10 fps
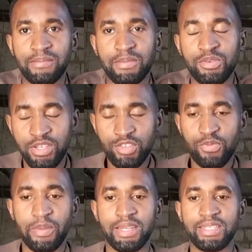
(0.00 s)
You need to
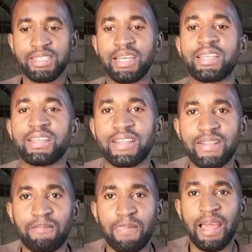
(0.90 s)
maintain,
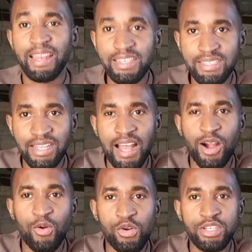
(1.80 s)
at least
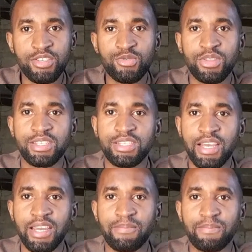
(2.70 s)
according to the
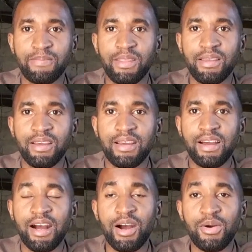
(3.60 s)
time,
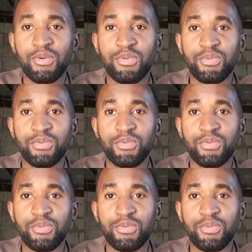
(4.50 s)
how